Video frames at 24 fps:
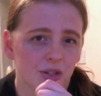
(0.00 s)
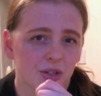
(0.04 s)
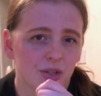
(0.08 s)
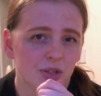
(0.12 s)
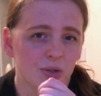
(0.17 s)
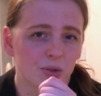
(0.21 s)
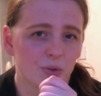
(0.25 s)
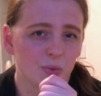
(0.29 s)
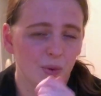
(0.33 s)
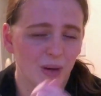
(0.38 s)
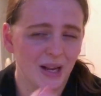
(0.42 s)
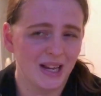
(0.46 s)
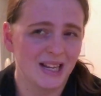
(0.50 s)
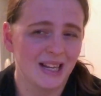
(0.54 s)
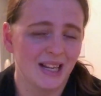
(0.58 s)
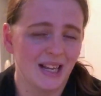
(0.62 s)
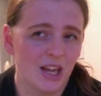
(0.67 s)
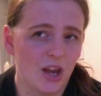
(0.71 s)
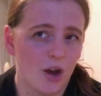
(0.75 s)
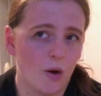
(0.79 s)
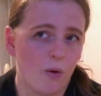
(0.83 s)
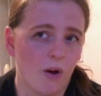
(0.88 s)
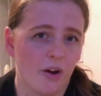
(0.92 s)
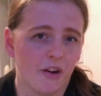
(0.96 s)
To
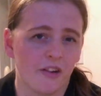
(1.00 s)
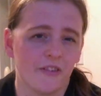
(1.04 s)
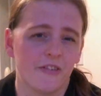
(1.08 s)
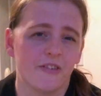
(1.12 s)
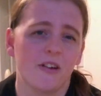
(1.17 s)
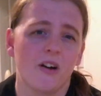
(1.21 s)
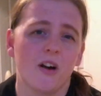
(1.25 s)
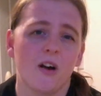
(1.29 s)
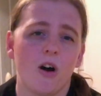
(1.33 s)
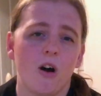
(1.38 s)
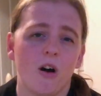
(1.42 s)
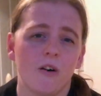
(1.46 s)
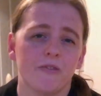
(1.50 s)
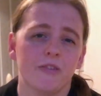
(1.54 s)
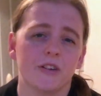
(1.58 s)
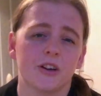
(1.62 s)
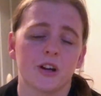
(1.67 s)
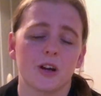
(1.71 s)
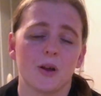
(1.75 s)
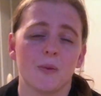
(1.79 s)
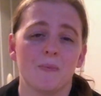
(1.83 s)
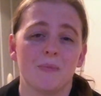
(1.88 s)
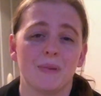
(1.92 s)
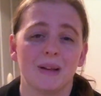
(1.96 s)
quickly go off on
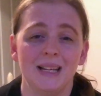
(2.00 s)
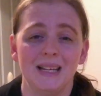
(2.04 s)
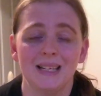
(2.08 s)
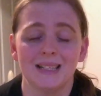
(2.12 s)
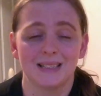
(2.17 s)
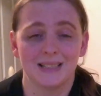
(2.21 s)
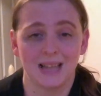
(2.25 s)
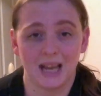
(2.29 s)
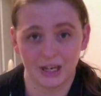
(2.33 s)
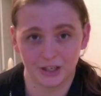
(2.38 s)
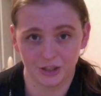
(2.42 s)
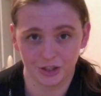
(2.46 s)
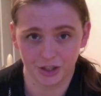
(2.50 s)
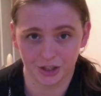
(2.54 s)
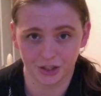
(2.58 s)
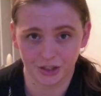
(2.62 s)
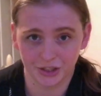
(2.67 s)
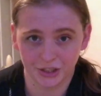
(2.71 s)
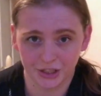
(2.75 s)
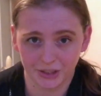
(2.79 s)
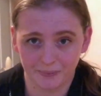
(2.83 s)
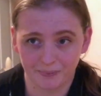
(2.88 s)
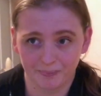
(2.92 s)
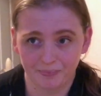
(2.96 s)
a complete
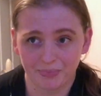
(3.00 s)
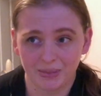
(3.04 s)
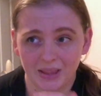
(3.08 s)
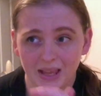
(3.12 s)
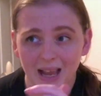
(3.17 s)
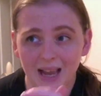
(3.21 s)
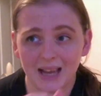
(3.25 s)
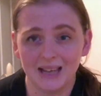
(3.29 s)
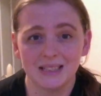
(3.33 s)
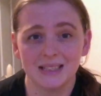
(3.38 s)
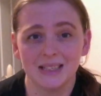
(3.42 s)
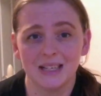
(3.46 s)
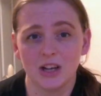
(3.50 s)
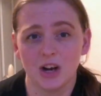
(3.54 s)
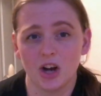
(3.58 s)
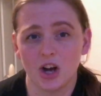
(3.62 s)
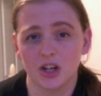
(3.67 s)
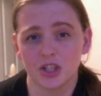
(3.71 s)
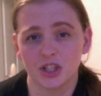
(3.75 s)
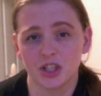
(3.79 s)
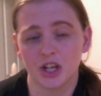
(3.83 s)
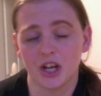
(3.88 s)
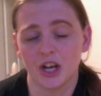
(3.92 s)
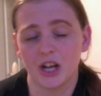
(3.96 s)
tangent, Casey
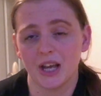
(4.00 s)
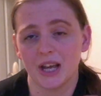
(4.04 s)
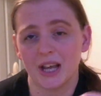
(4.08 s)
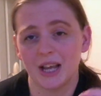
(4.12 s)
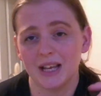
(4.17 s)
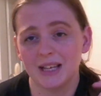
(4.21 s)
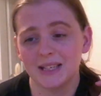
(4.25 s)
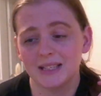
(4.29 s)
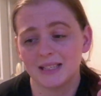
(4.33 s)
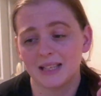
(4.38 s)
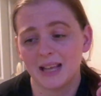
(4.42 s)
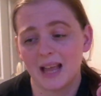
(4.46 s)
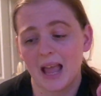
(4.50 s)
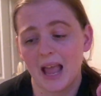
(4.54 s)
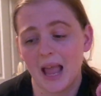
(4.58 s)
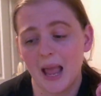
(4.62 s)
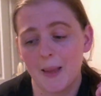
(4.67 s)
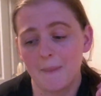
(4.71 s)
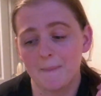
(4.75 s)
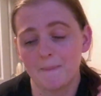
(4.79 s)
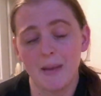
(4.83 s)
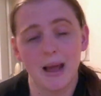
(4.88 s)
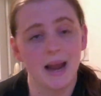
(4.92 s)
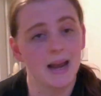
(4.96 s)
Archer is
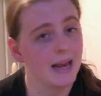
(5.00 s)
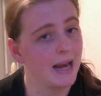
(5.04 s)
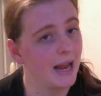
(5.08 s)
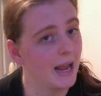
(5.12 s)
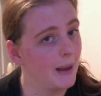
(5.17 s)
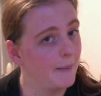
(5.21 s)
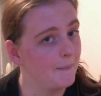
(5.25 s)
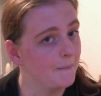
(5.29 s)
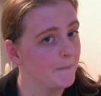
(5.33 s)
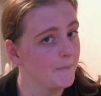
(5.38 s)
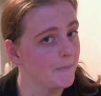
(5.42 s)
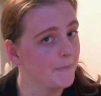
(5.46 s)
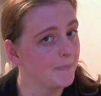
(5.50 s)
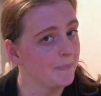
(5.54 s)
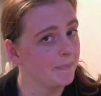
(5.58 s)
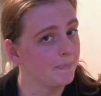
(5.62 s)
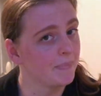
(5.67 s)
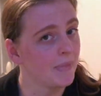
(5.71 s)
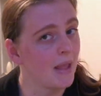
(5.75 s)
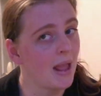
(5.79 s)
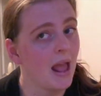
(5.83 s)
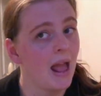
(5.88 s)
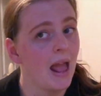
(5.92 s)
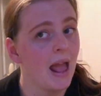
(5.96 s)
a pen name.
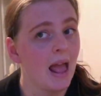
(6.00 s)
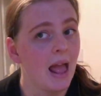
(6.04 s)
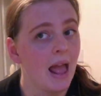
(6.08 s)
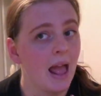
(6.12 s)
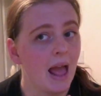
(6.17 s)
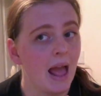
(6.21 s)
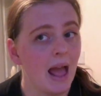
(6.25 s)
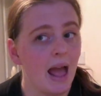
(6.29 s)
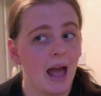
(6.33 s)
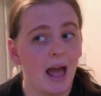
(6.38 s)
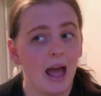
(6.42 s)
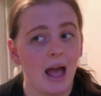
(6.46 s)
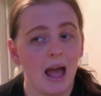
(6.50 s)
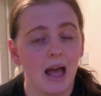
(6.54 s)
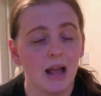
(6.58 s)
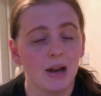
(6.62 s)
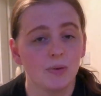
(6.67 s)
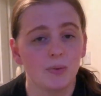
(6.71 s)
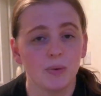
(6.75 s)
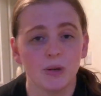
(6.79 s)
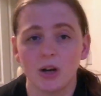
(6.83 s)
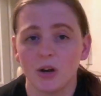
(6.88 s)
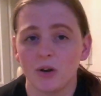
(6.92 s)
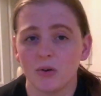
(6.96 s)

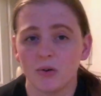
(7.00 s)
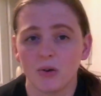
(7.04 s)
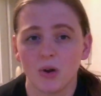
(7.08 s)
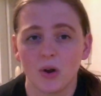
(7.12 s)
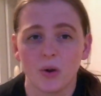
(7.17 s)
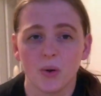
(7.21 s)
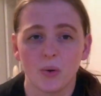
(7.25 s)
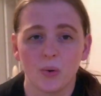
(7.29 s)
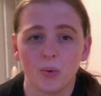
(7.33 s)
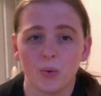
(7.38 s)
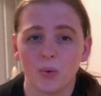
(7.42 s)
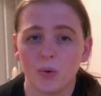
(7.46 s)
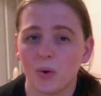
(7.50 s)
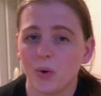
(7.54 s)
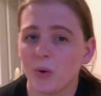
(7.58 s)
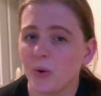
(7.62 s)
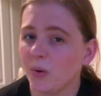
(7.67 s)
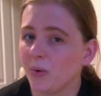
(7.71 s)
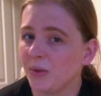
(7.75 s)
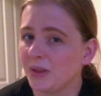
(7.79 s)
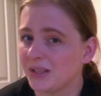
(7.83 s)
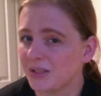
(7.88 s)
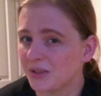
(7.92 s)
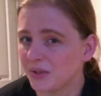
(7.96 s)
And we don't know
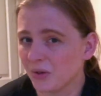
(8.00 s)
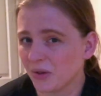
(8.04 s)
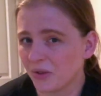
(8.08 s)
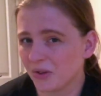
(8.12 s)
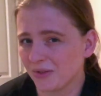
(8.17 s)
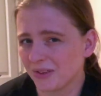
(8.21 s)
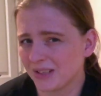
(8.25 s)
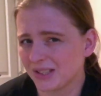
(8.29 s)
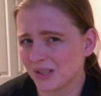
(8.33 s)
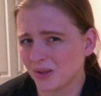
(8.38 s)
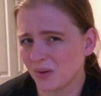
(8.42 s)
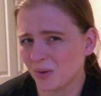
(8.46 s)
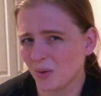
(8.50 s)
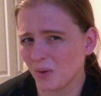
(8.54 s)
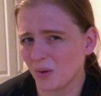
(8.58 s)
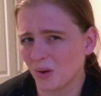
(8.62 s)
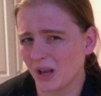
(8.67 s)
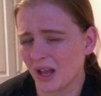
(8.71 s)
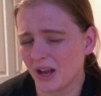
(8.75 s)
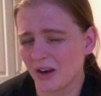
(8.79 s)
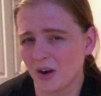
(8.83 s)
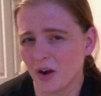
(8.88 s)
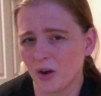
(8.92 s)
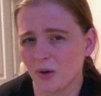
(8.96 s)
who this author is at
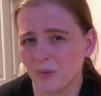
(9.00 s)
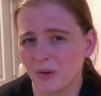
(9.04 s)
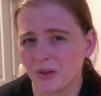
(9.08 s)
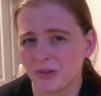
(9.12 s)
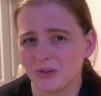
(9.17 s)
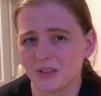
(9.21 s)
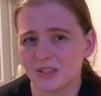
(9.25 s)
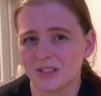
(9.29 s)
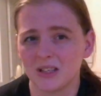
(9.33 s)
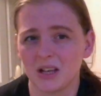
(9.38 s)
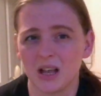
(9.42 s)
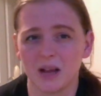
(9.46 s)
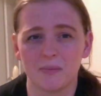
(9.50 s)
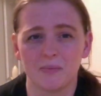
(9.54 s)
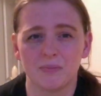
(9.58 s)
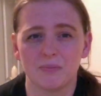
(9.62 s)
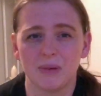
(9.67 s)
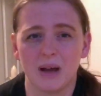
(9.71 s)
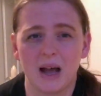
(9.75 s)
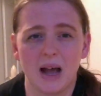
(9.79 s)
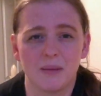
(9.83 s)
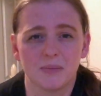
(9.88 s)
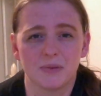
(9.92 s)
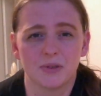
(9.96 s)
all. I don't know whether it's
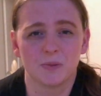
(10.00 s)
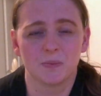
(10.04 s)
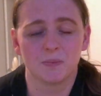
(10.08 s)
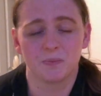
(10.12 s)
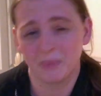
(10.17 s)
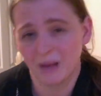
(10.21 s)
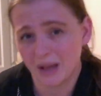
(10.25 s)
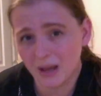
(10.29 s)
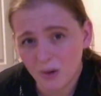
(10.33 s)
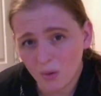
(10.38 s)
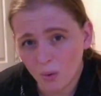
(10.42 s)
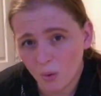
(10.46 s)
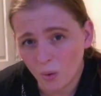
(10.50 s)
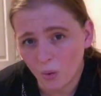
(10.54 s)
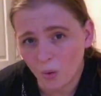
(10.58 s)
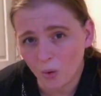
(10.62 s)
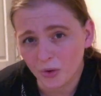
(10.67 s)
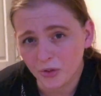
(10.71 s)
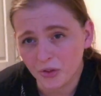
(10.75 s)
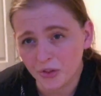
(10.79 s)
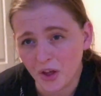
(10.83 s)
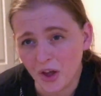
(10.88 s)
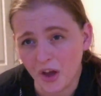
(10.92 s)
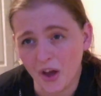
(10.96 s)
perhaps some big
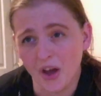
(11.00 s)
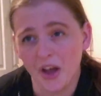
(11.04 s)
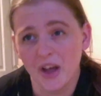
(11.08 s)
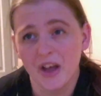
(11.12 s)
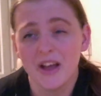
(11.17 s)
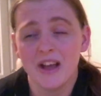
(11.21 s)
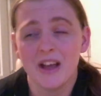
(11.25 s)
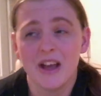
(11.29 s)
author